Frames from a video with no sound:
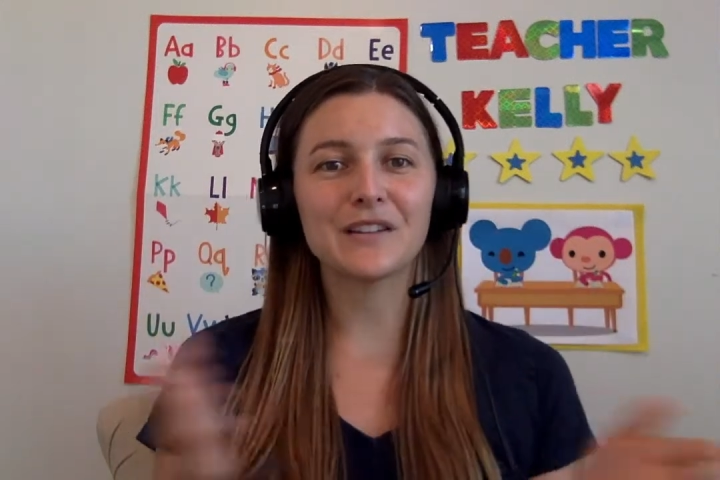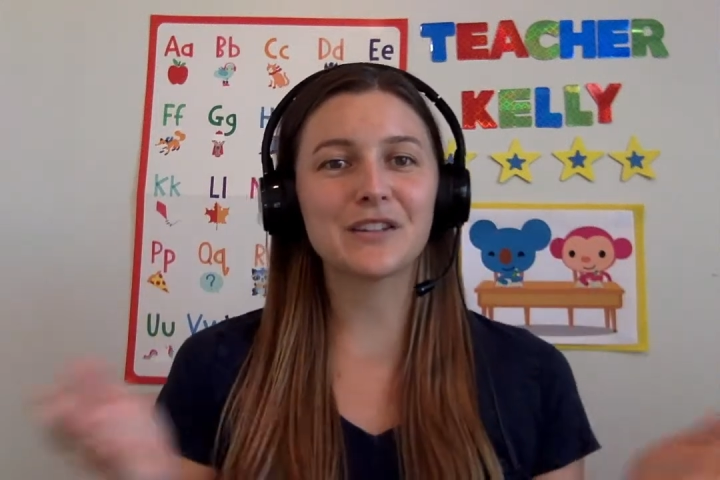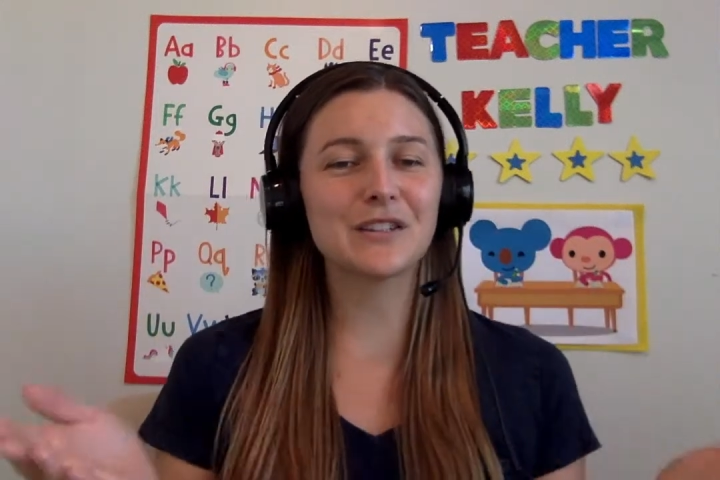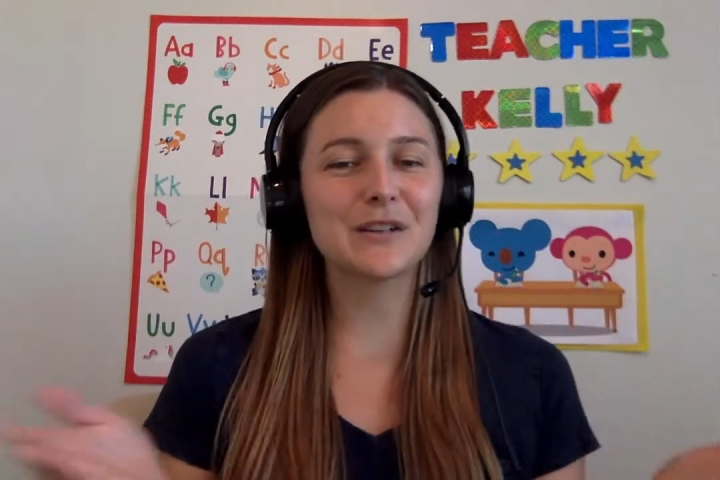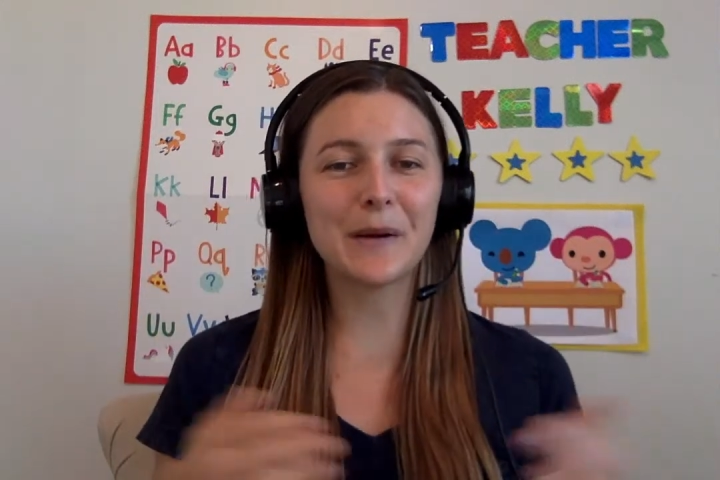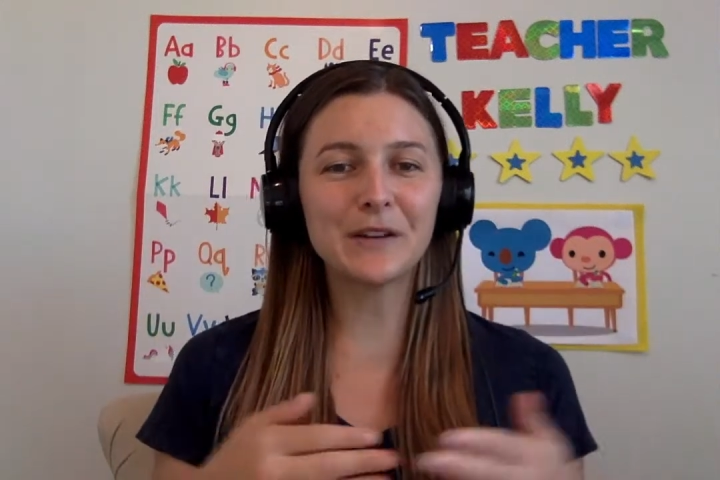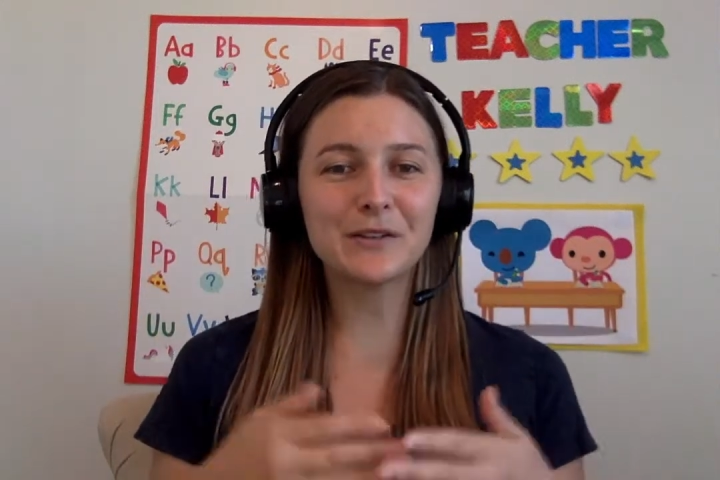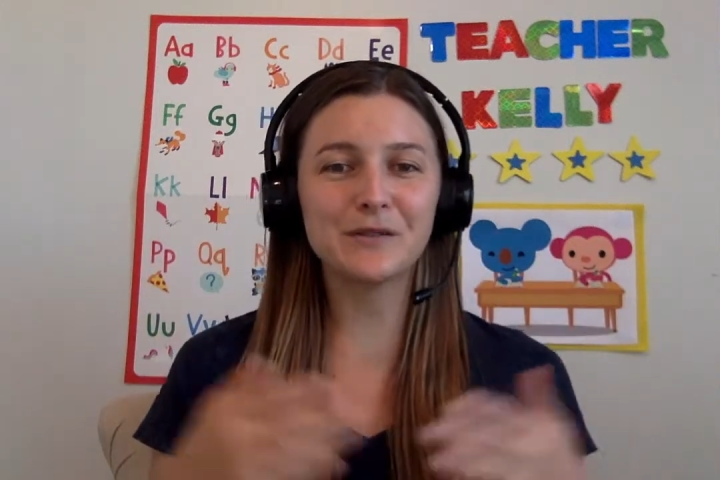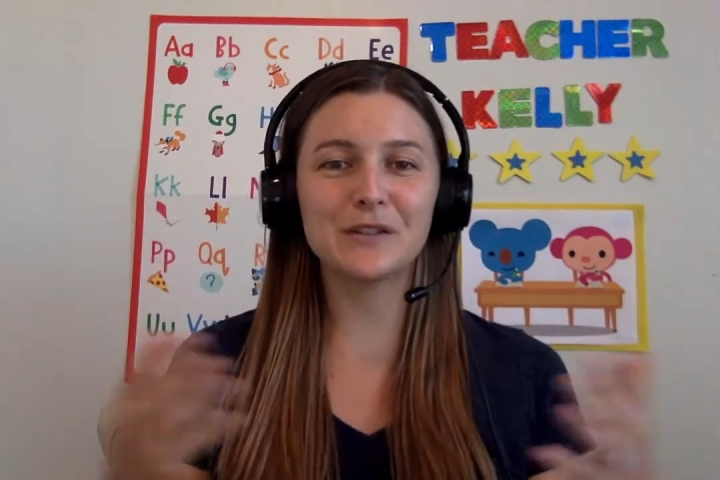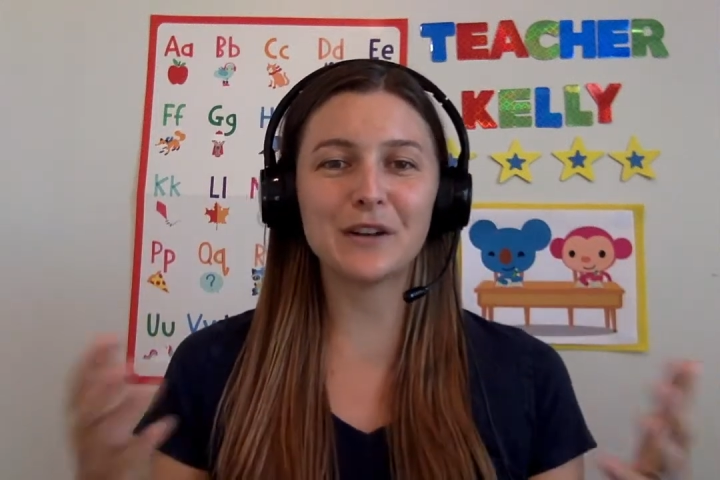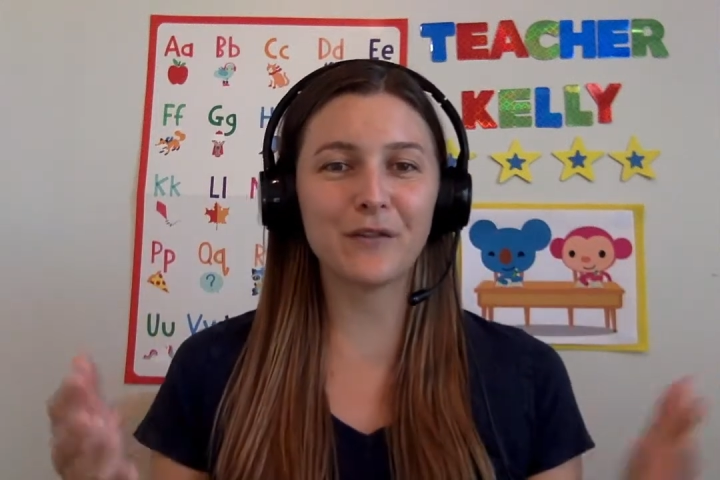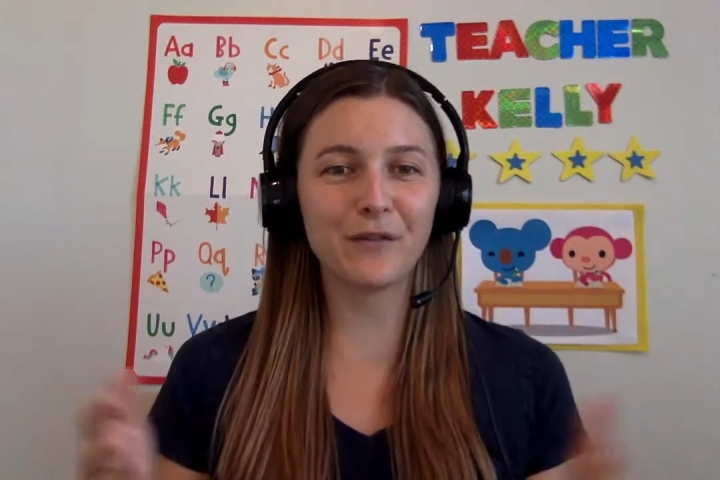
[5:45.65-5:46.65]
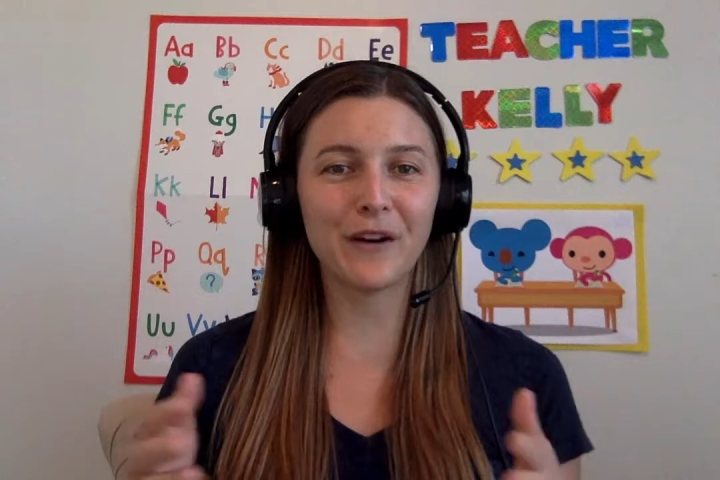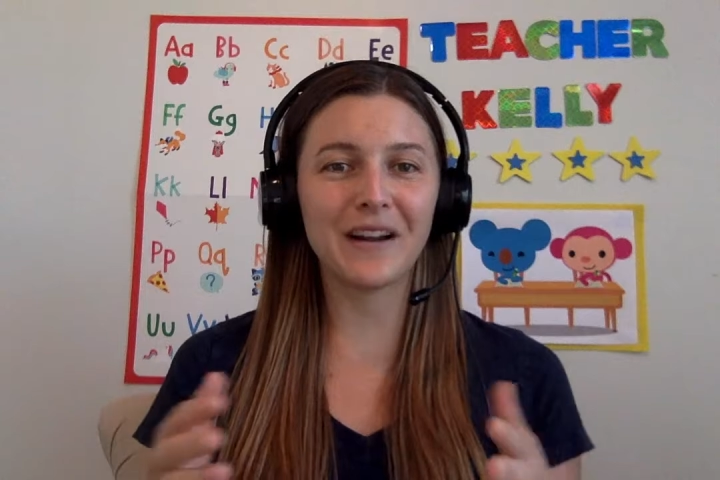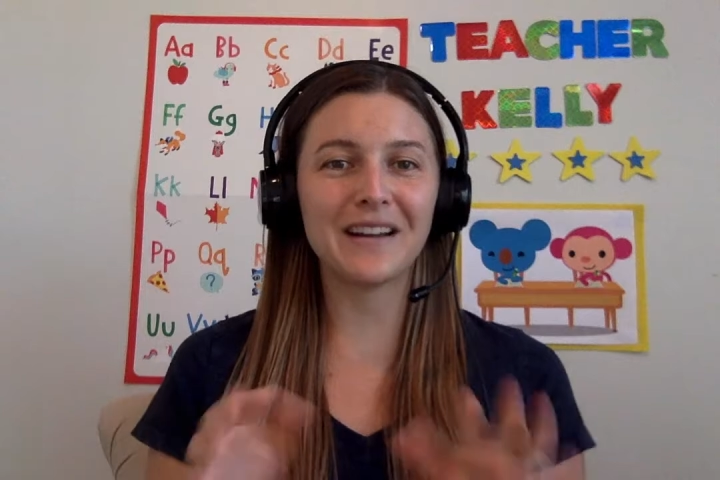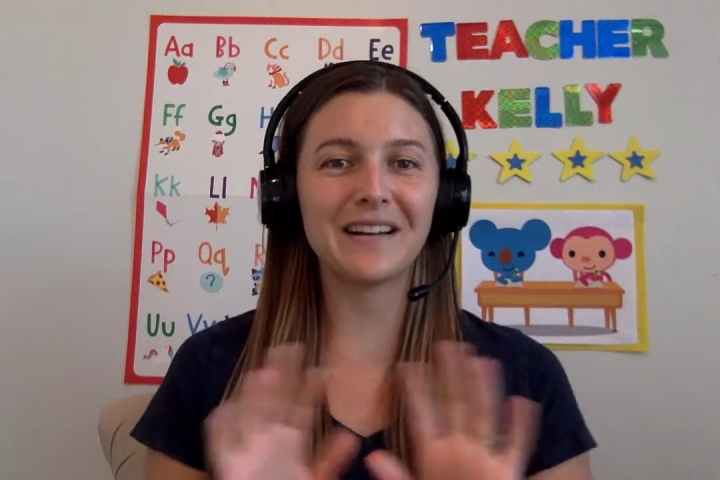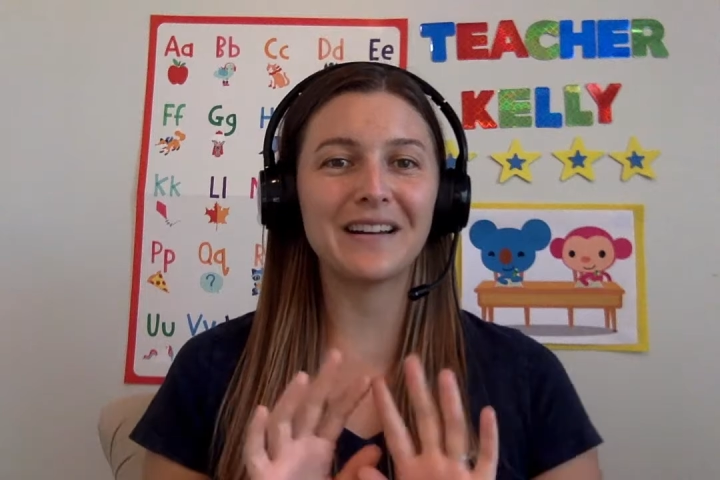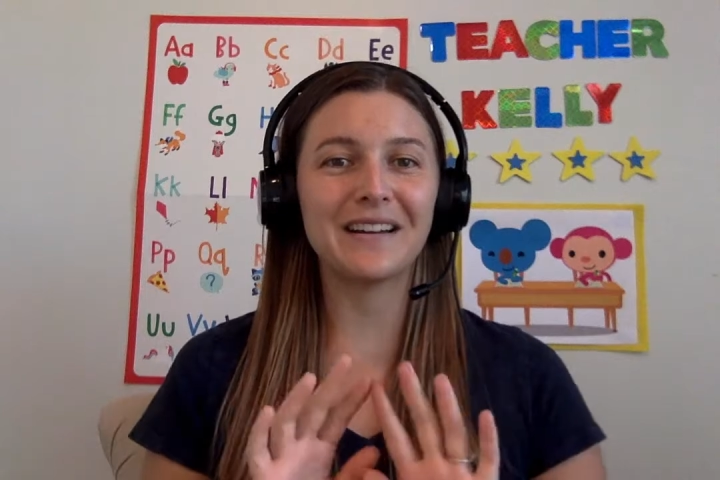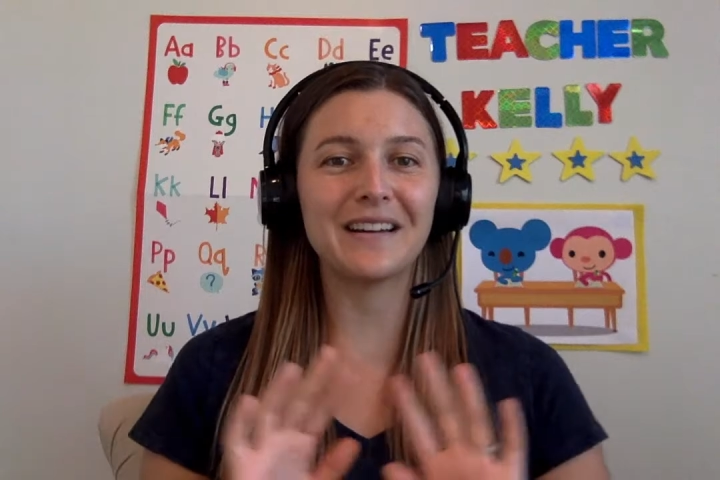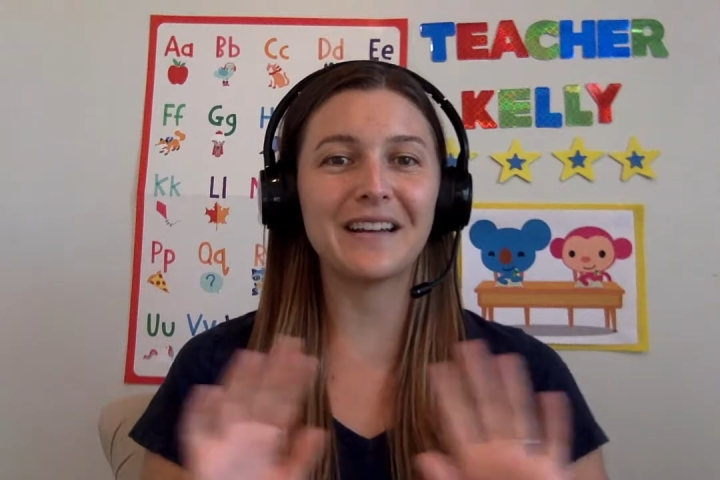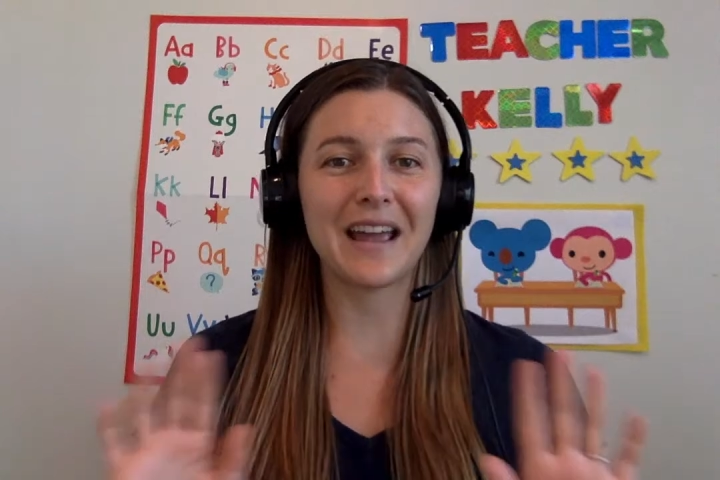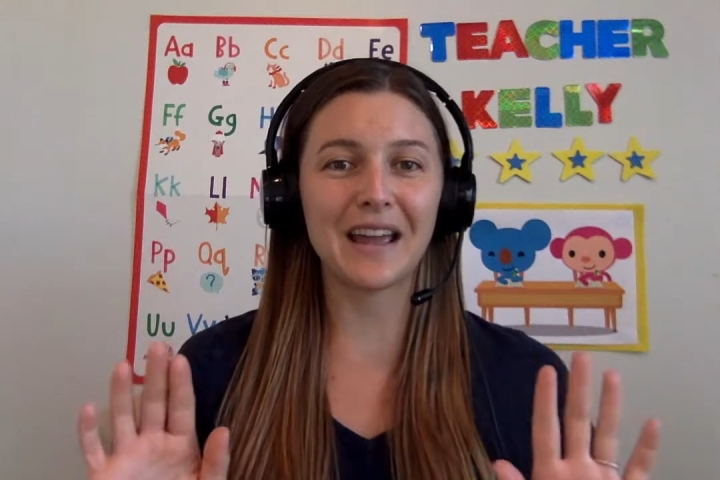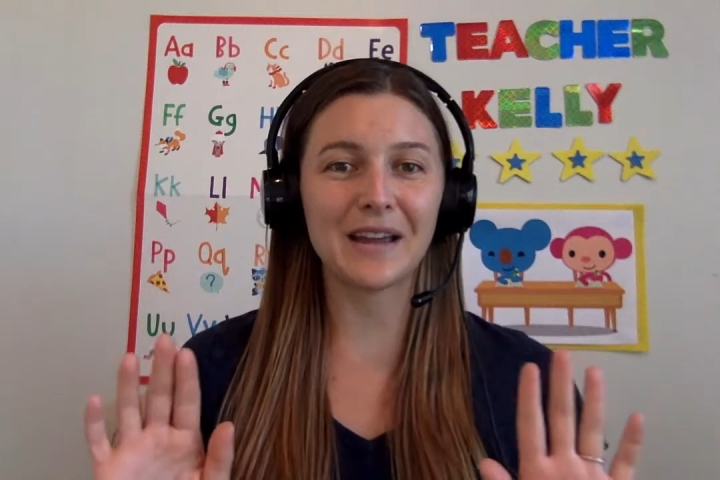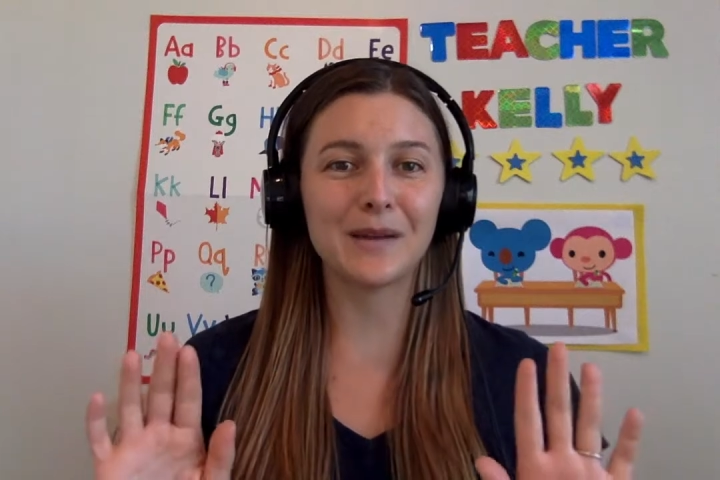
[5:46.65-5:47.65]
just a bunch of different
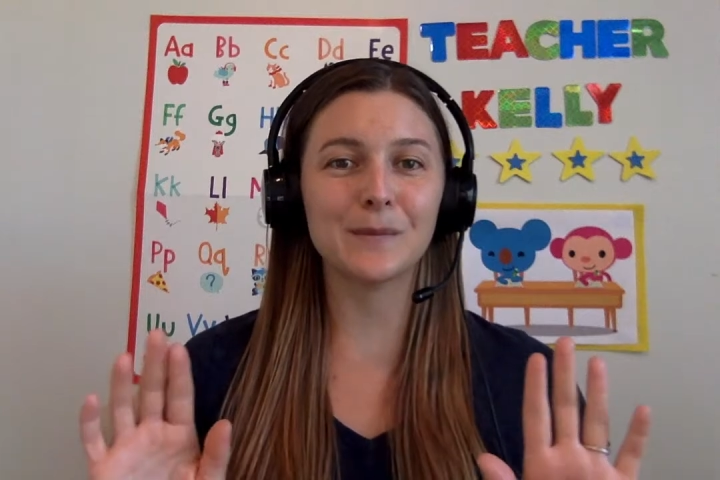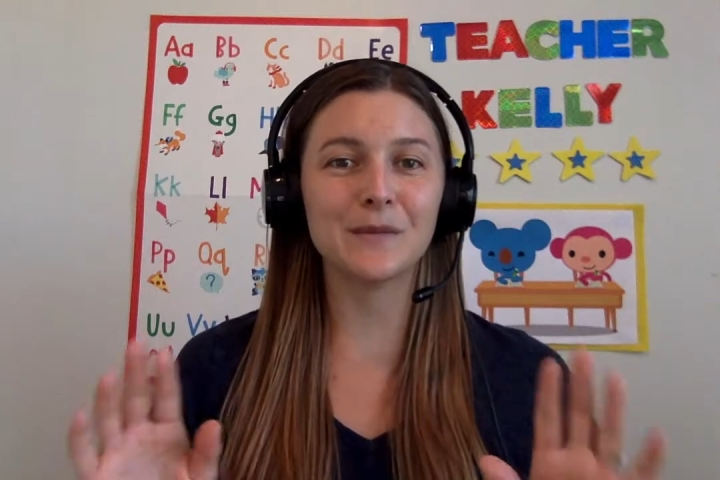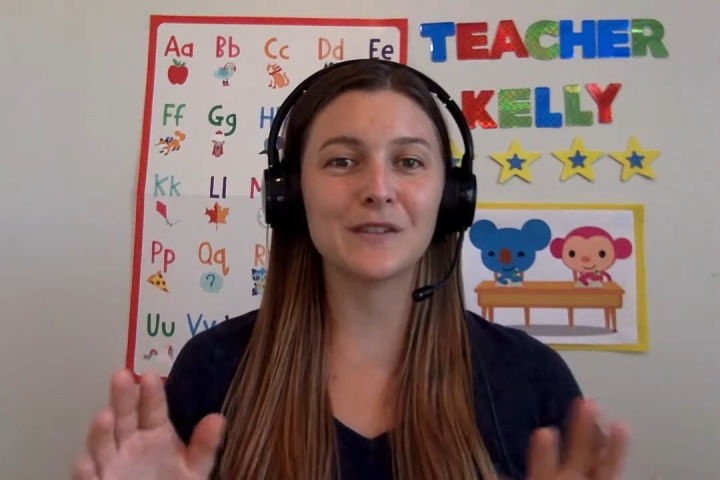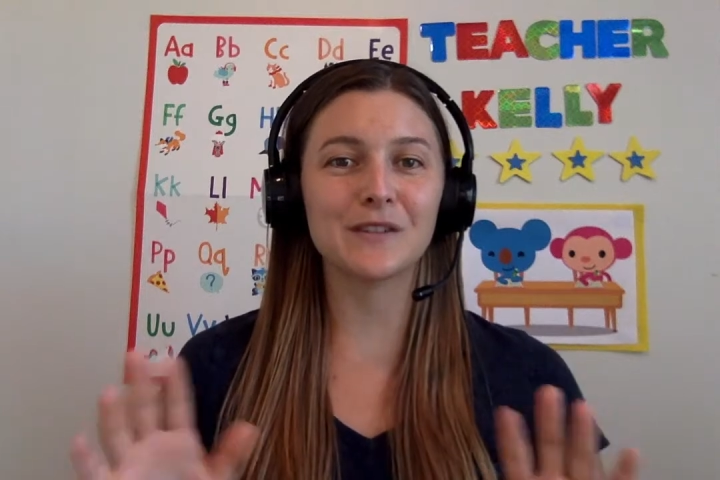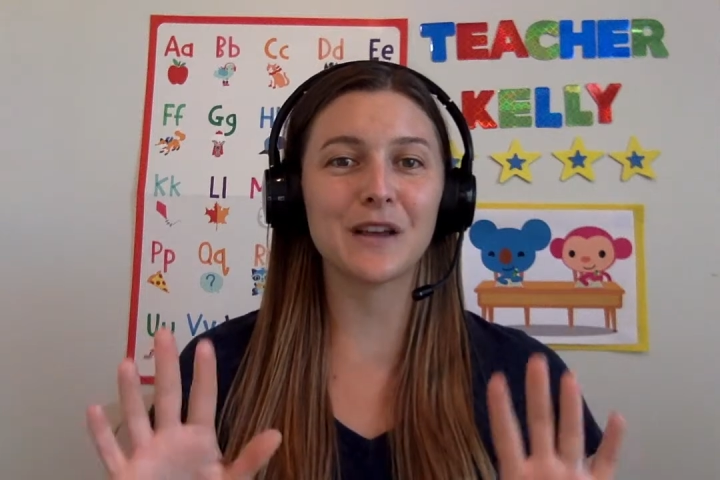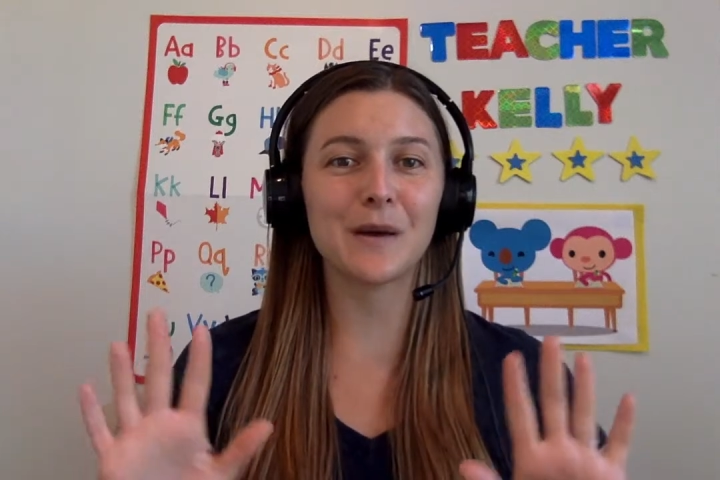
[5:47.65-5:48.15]
games.